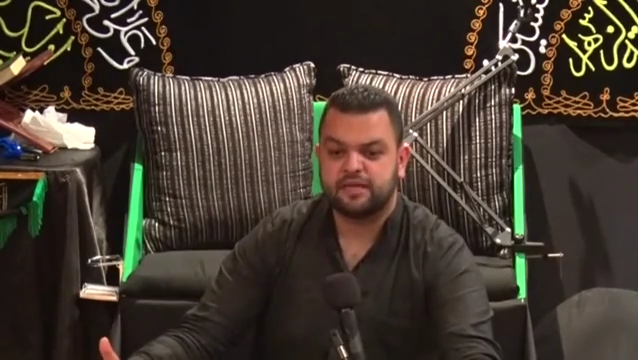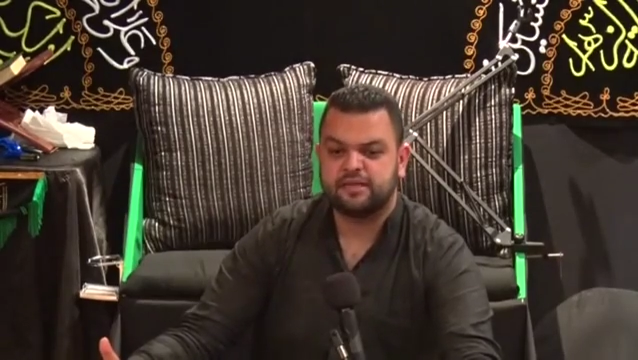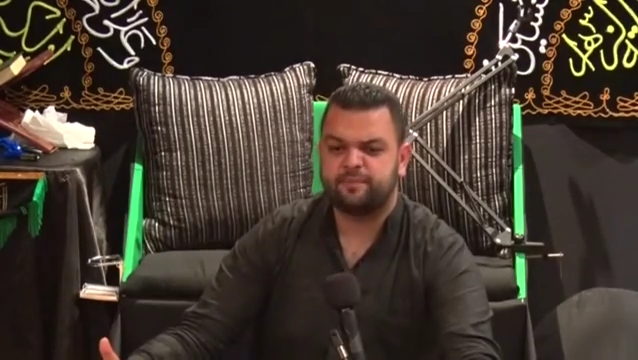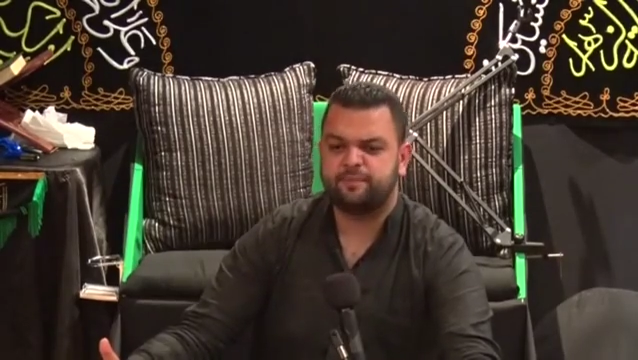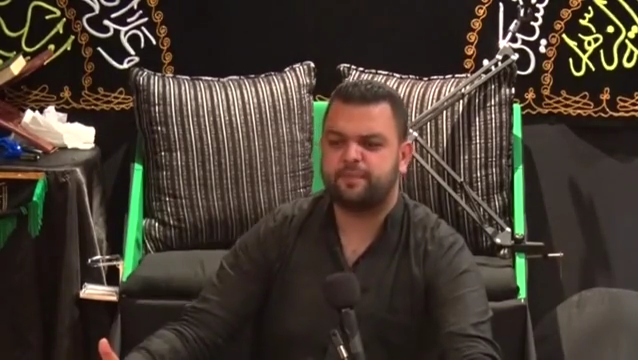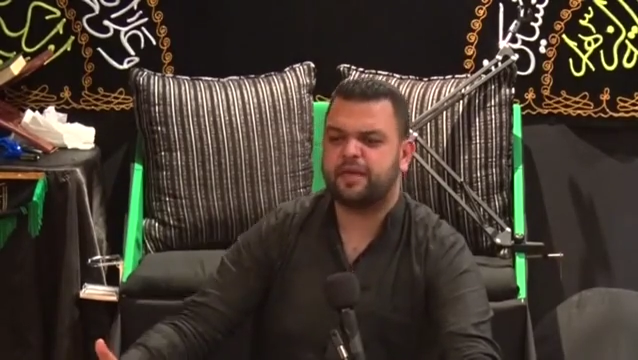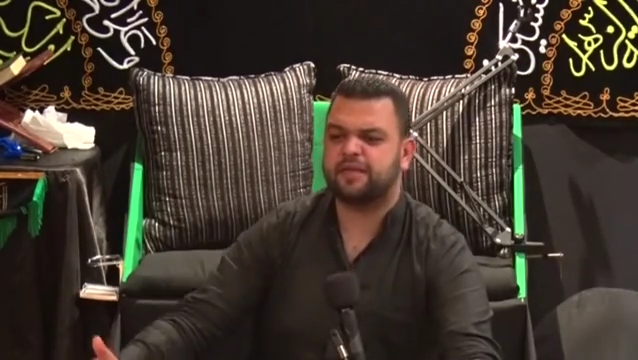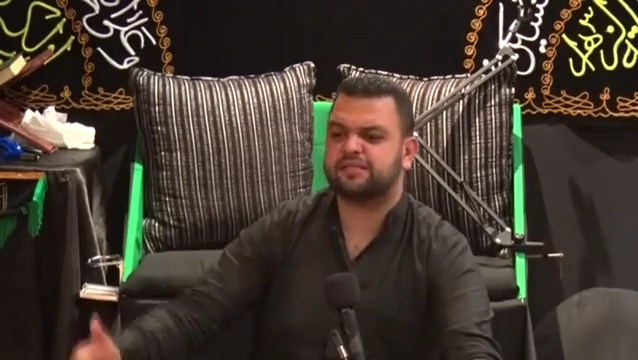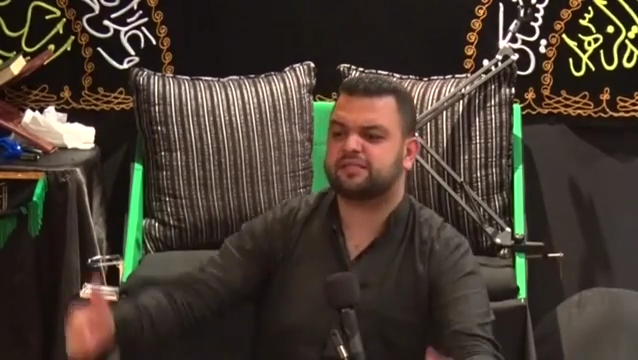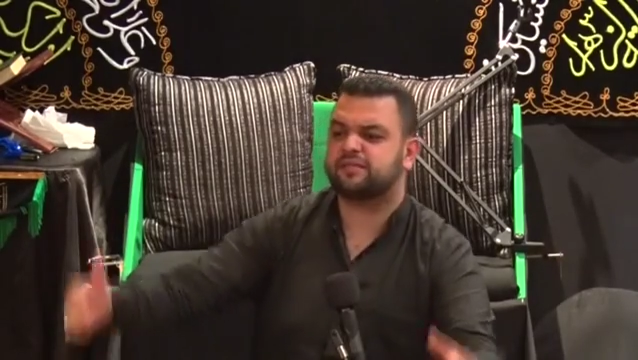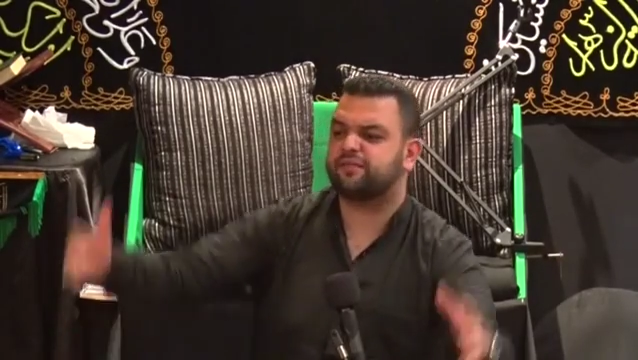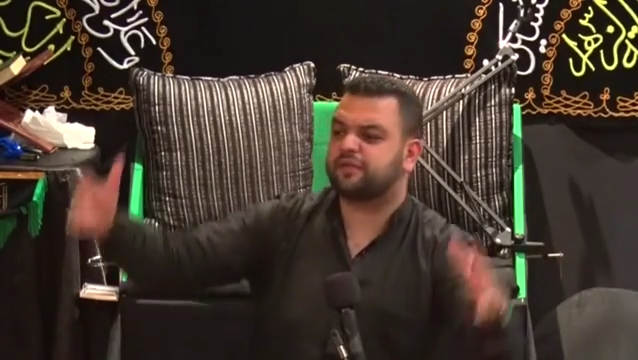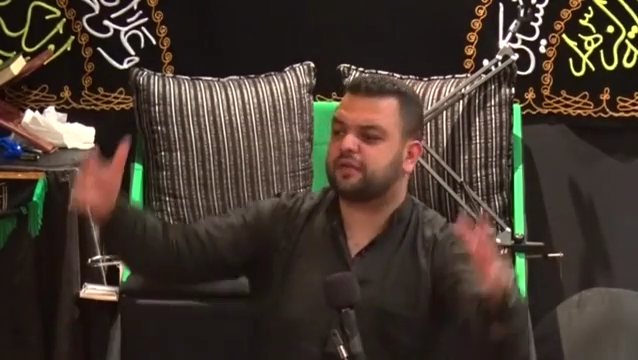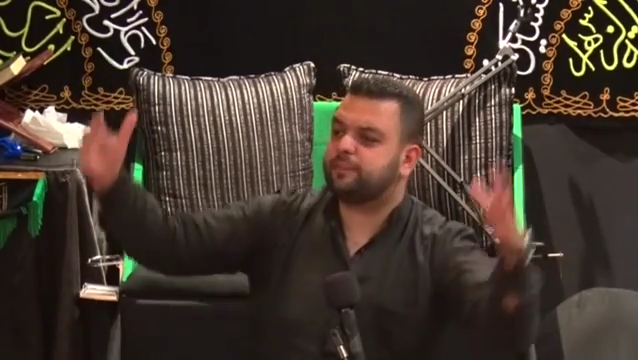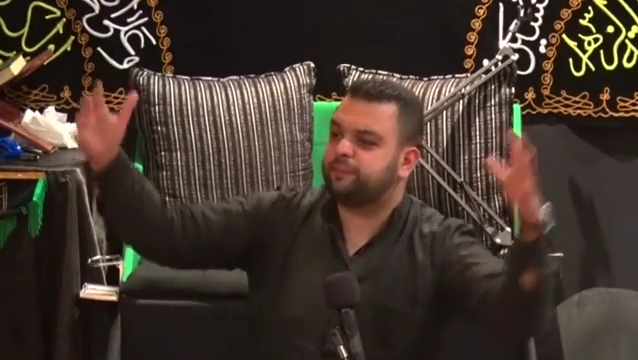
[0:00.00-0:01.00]
the best
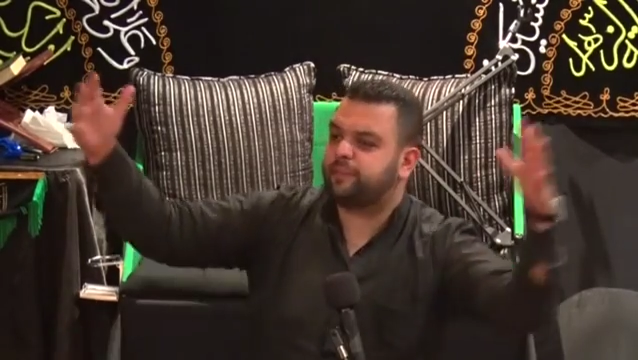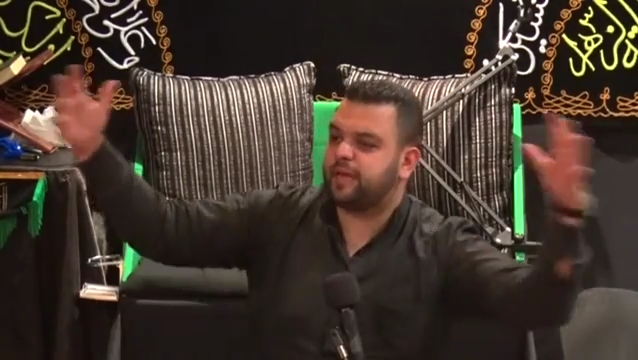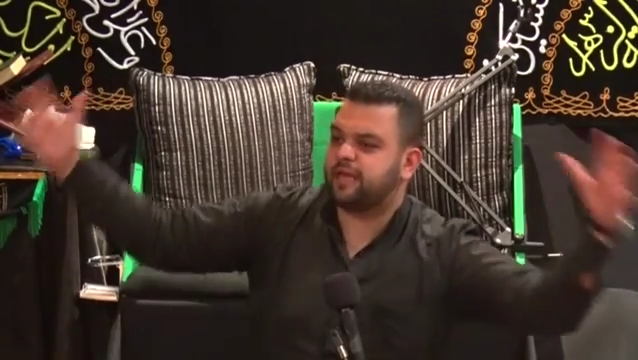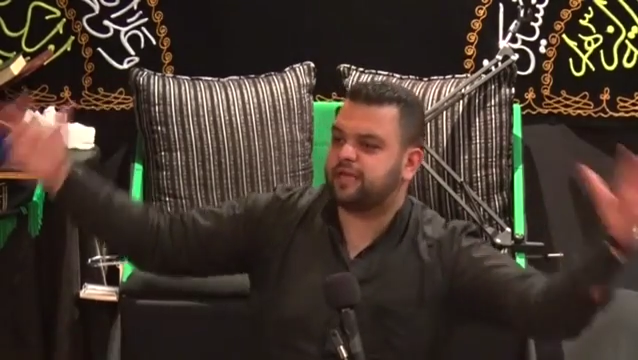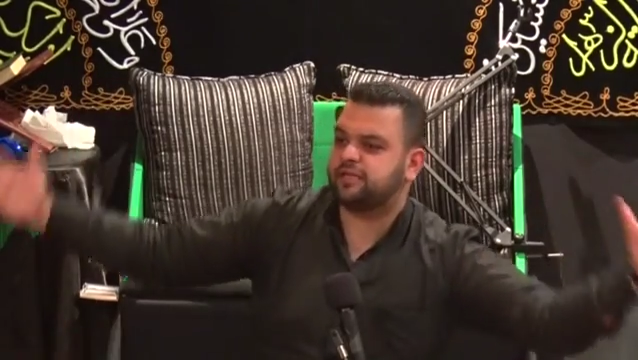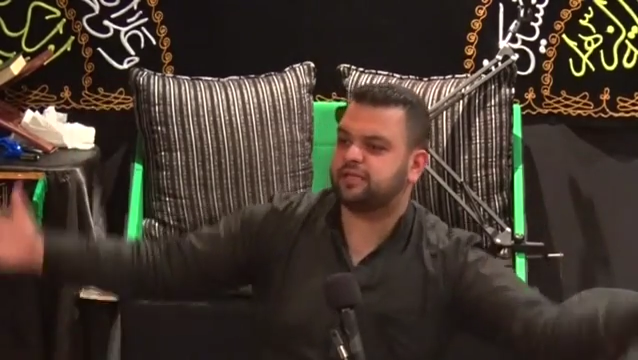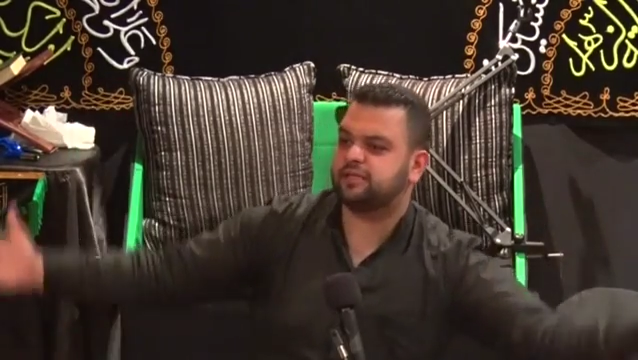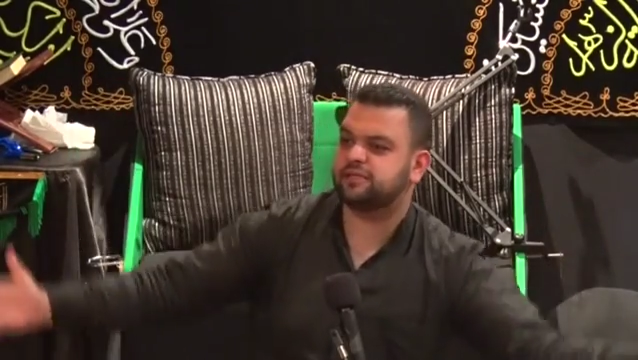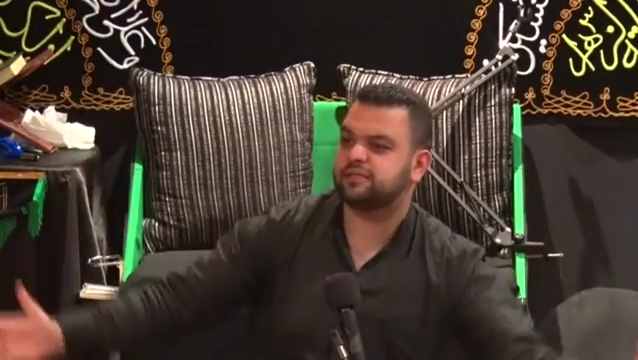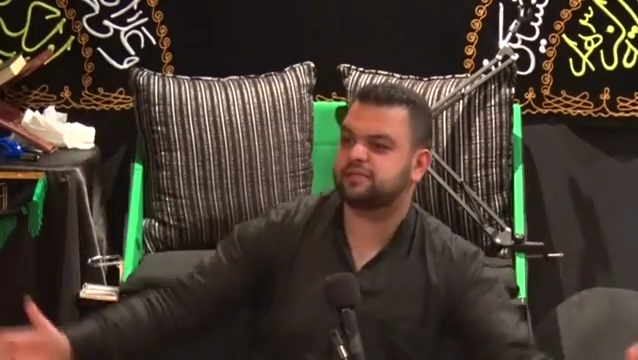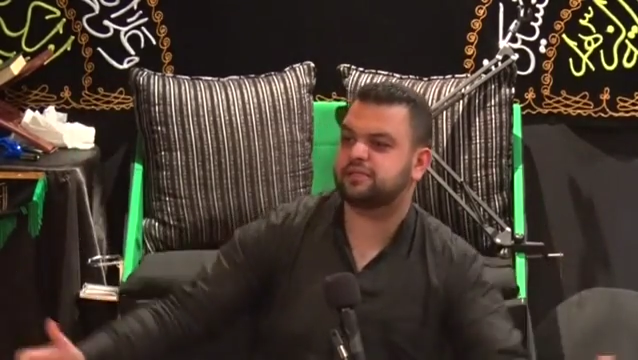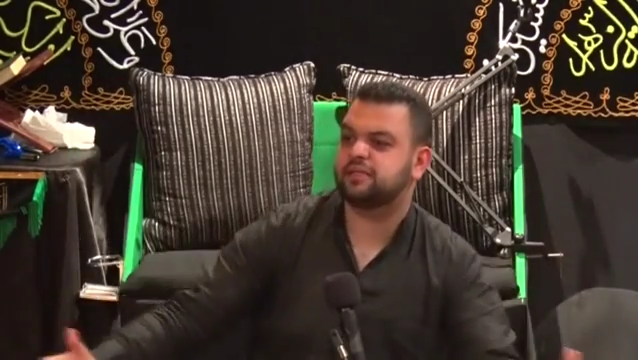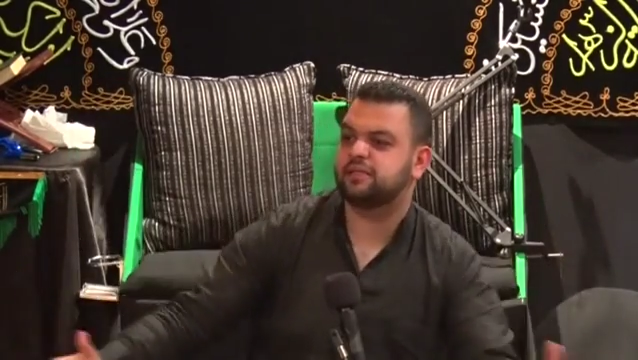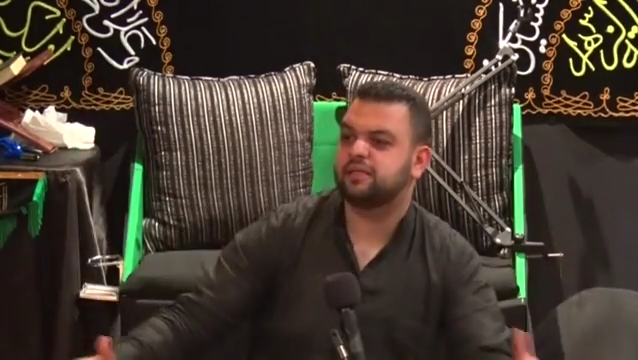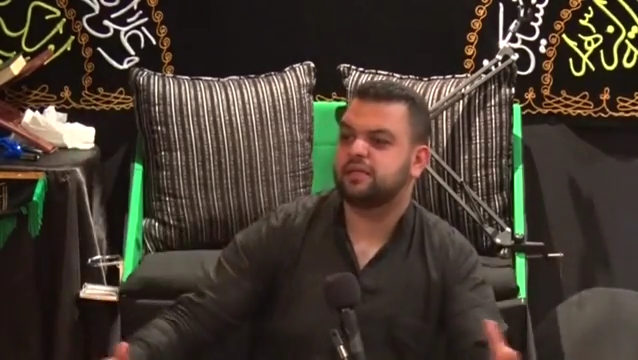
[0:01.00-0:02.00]
of companions,